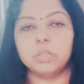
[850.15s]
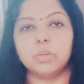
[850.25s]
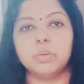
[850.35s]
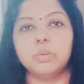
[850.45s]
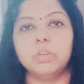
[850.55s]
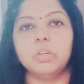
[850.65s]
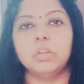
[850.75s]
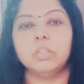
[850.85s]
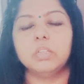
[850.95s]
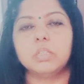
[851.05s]
So
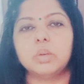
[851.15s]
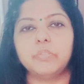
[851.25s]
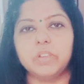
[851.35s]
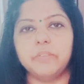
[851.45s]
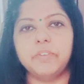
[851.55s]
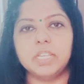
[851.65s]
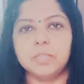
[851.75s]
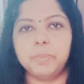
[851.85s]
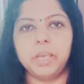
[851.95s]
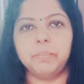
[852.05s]
the
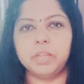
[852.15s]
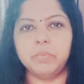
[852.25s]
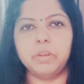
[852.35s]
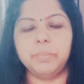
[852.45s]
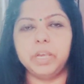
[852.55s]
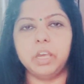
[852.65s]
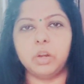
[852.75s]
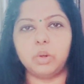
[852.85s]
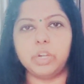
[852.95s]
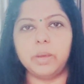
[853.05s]
first payment will be
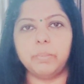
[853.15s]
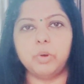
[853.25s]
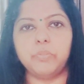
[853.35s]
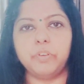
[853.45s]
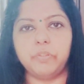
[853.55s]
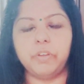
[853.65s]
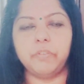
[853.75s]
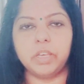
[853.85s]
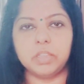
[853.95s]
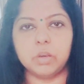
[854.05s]
around about
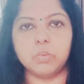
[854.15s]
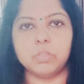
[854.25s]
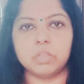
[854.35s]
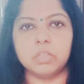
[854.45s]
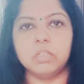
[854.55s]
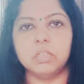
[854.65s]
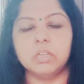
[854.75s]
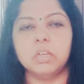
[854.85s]
55,000,